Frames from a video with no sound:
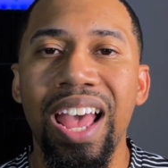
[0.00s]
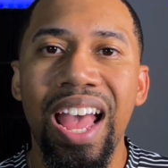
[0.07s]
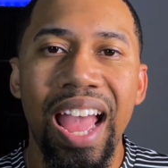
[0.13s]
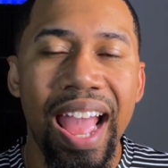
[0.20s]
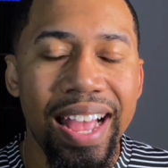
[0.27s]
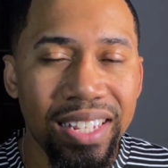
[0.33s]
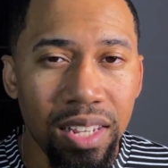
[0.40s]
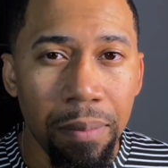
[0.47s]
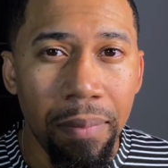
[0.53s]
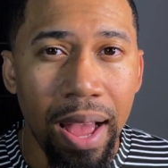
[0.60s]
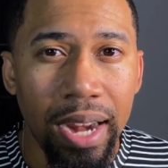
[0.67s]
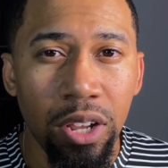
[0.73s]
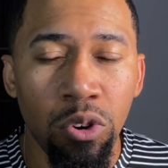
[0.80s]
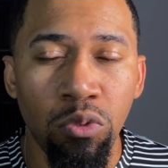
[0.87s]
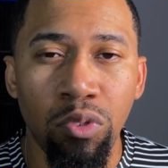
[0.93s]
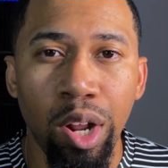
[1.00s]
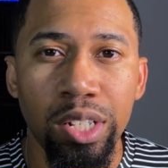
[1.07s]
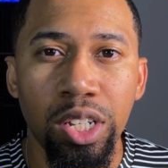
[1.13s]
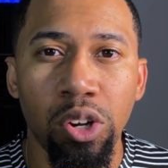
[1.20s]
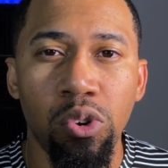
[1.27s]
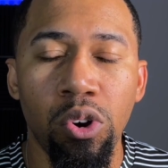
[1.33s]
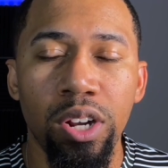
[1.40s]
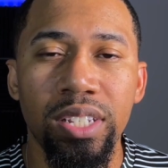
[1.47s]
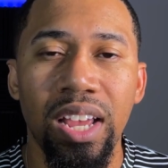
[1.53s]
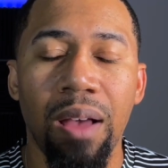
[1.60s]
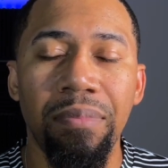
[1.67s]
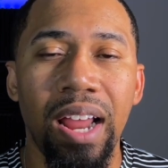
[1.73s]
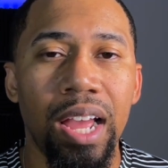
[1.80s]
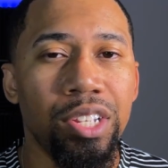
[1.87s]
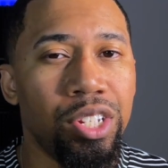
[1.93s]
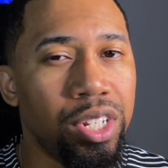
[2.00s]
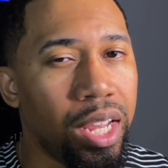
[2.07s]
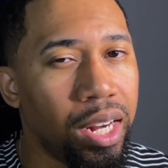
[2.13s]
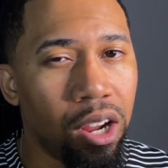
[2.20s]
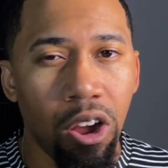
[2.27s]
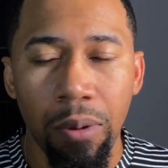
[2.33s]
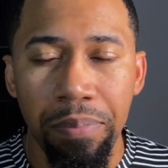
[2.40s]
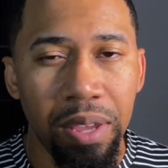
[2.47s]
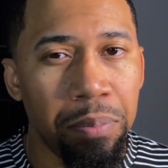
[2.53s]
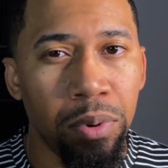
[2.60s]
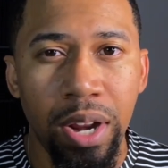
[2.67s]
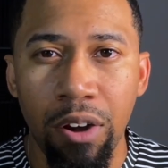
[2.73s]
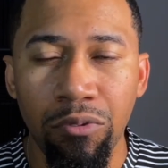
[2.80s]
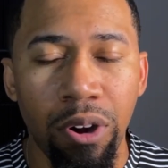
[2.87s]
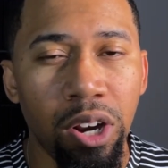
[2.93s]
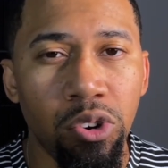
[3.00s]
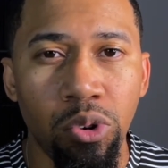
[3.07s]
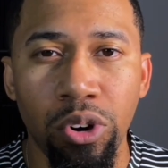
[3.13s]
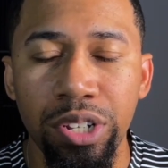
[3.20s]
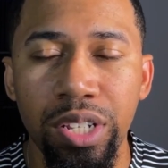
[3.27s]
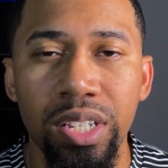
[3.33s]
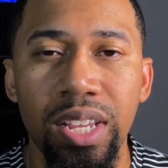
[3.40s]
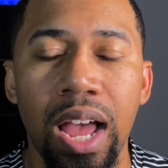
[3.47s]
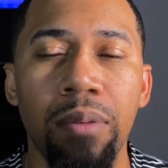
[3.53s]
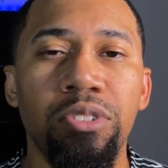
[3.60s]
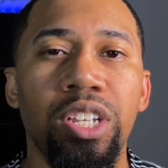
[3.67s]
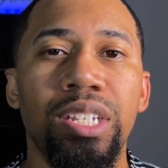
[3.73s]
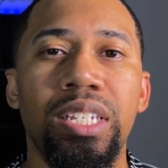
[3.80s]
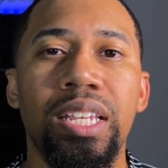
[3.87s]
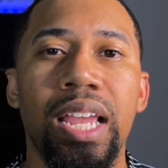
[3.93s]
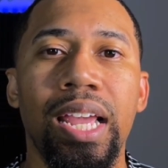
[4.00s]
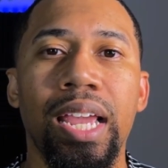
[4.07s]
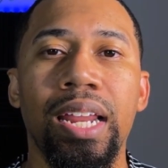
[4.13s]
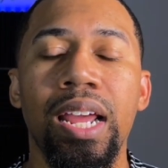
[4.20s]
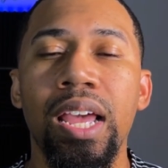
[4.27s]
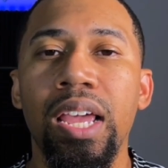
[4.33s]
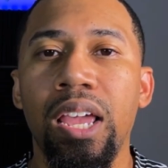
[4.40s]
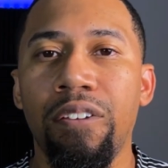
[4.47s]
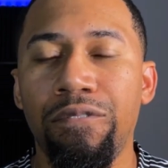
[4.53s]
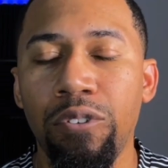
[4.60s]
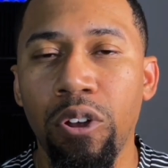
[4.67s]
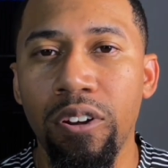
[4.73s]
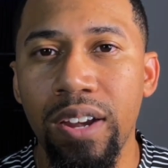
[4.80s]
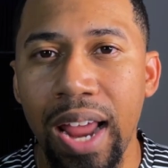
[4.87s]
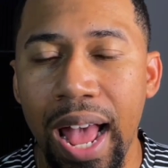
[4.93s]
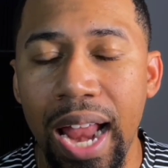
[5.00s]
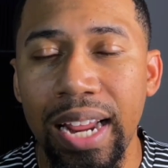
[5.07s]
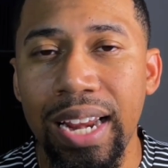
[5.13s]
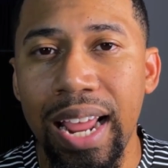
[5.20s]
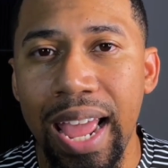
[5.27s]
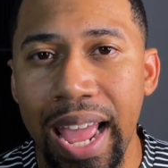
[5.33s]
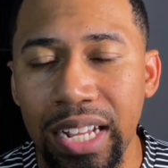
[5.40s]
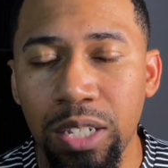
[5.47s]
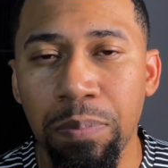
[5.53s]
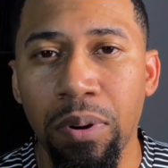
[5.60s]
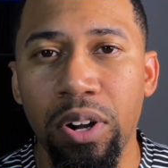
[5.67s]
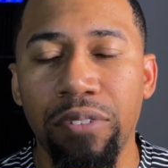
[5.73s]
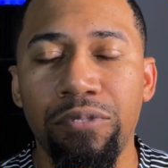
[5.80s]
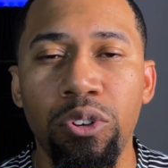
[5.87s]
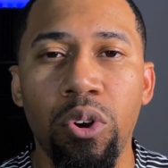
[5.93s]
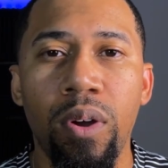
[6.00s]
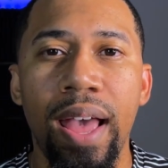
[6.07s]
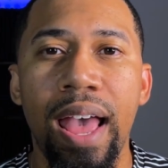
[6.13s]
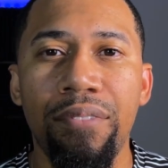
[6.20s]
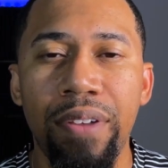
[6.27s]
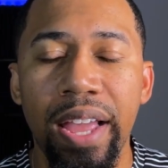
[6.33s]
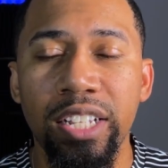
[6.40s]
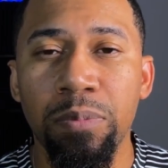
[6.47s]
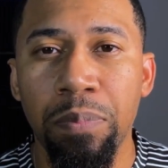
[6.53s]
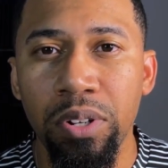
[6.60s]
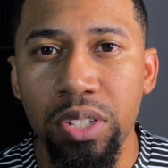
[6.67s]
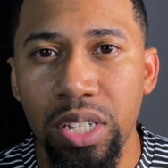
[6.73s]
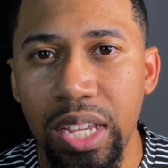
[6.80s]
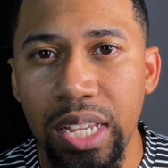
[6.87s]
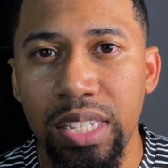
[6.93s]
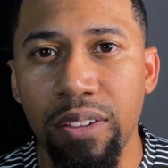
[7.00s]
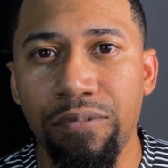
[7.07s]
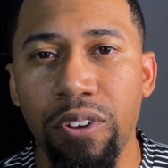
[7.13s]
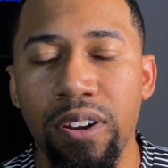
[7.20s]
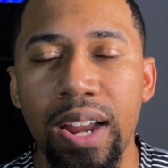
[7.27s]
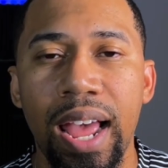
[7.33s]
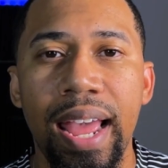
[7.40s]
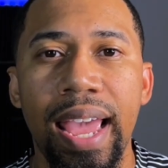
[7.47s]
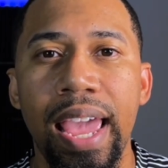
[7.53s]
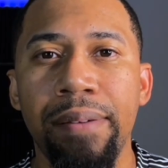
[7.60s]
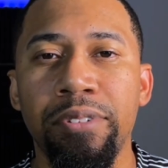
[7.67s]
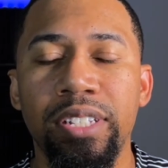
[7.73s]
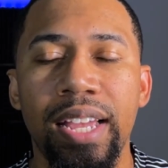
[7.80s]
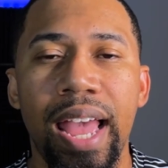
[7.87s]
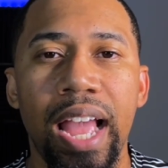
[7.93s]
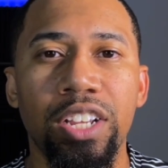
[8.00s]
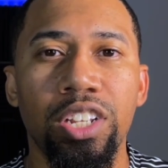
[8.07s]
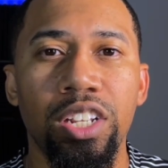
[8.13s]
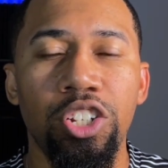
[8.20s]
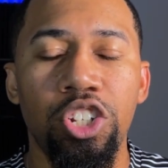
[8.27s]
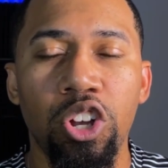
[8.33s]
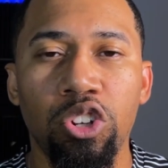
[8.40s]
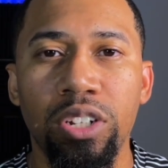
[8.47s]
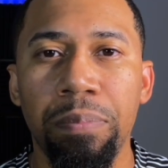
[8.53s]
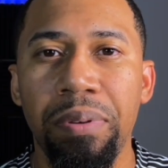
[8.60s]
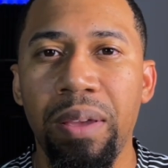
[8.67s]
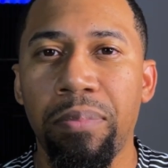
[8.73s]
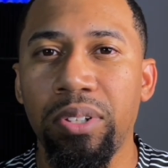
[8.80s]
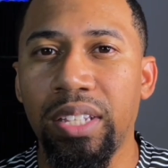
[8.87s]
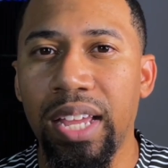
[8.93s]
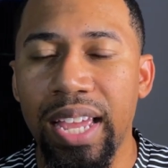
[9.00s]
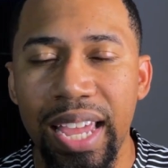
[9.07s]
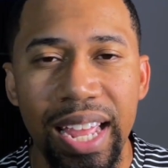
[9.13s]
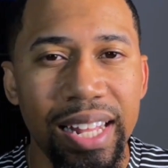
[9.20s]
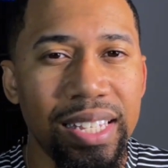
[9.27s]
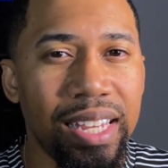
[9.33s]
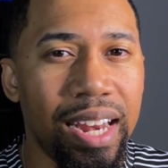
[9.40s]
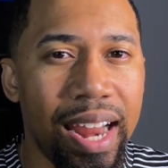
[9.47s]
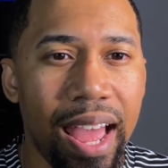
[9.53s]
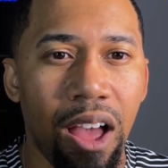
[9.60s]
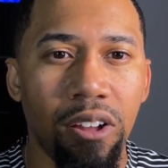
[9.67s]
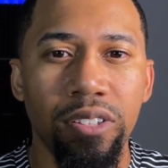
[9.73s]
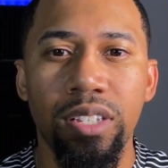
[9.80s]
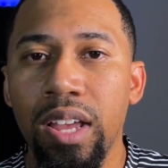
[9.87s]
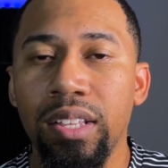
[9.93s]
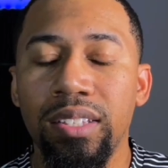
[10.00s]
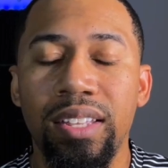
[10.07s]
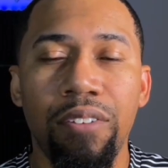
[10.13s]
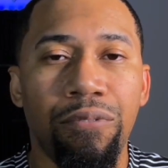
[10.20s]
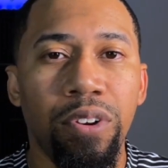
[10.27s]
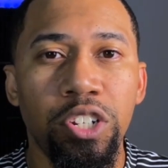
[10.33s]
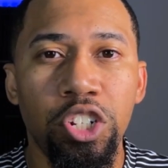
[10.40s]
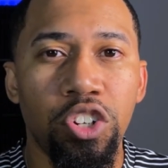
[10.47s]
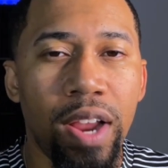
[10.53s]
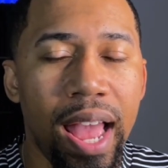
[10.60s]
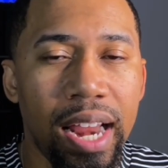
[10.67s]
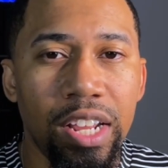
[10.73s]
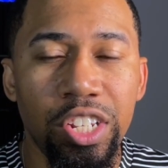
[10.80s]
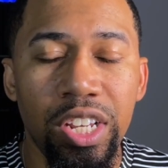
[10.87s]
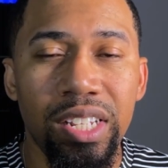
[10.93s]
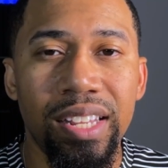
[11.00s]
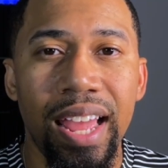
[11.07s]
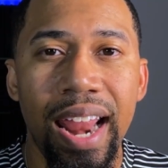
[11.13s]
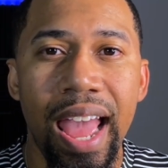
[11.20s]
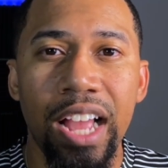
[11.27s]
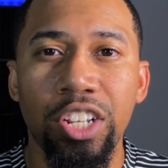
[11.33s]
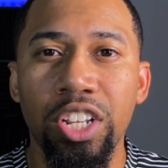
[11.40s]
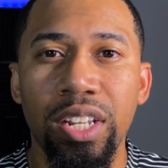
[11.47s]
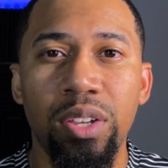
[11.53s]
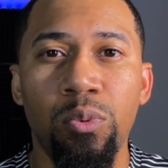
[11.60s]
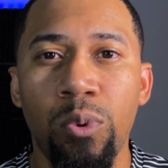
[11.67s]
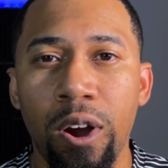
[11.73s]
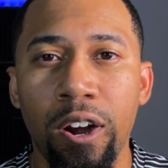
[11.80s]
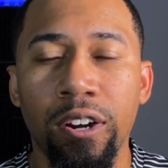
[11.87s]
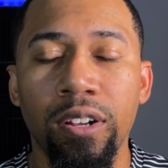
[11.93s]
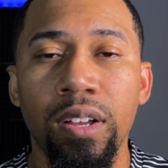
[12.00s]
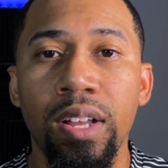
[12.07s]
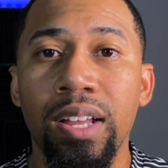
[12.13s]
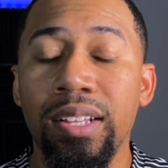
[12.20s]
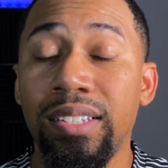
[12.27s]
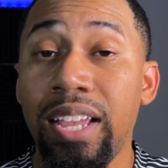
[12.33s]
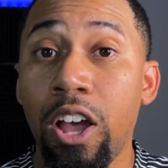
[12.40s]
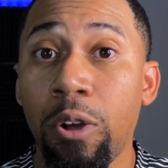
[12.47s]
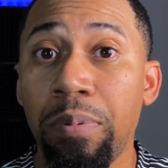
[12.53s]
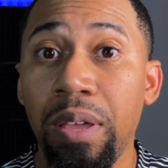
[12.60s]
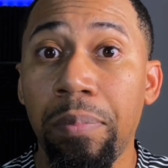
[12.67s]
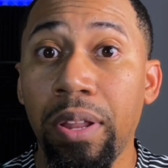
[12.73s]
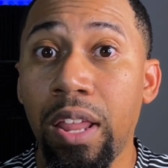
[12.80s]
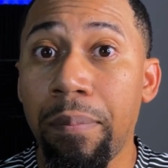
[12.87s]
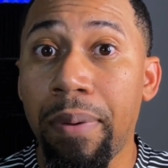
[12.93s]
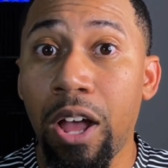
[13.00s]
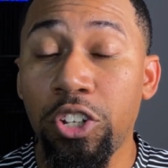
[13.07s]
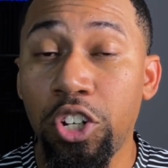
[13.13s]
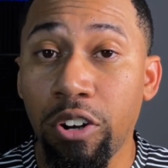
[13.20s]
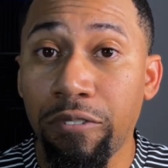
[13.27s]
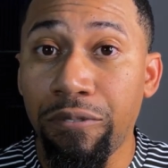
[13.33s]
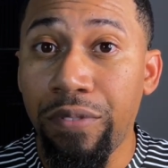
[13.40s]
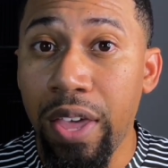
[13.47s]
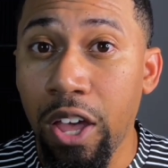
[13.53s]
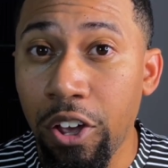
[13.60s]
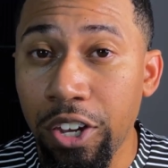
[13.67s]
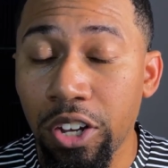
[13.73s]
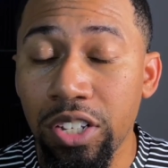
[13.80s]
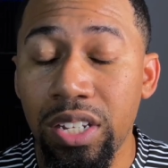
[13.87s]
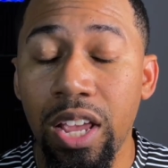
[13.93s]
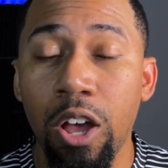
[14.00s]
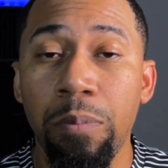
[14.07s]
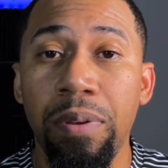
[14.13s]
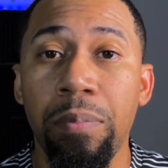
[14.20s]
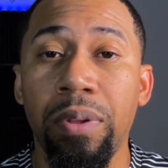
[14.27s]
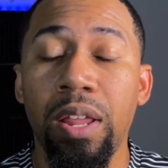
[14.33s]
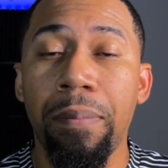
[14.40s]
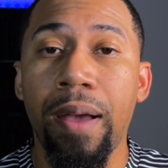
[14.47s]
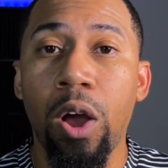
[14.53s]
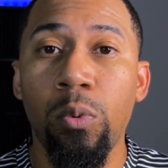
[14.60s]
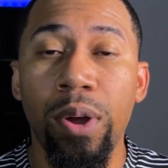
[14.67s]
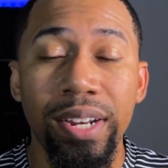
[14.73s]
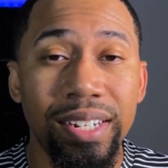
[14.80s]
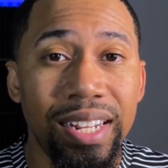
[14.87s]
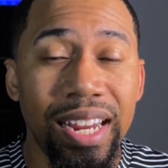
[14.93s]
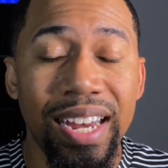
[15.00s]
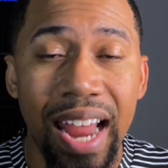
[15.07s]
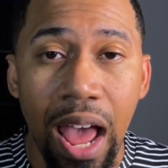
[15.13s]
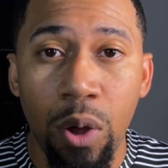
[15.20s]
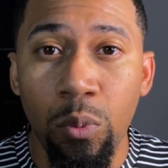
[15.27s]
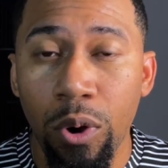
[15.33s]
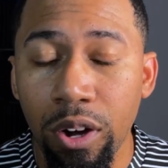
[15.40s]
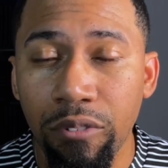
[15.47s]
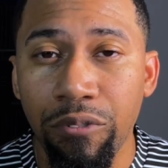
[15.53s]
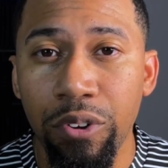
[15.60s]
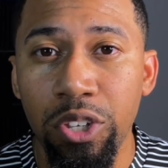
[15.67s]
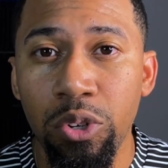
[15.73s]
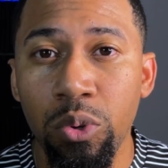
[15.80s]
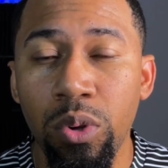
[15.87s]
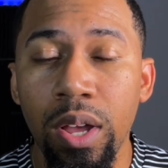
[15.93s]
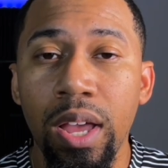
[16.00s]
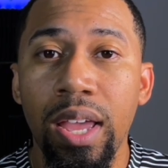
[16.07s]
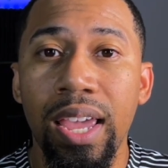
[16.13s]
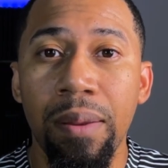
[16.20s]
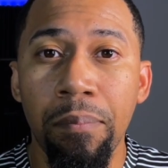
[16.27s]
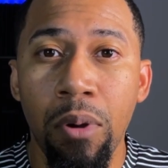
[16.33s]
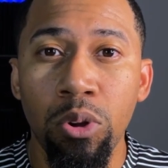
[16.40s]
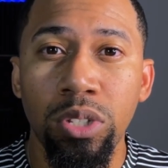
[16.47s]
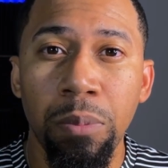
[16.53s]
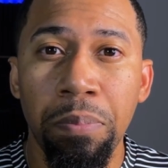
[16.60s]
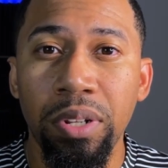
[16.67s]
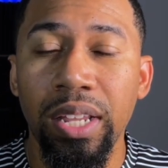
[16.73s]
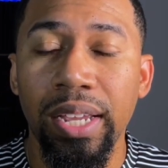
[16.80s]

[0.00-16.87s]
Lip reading: As somebody who runs a course, I'm not shitting on people that run courses. I'm just saying, if you're not an expert, if you don't have expertise, if you're not able to actually show the people the ins and outs, different strategies that actually work, tell people about your failures, tell people about what did not work for you in multiple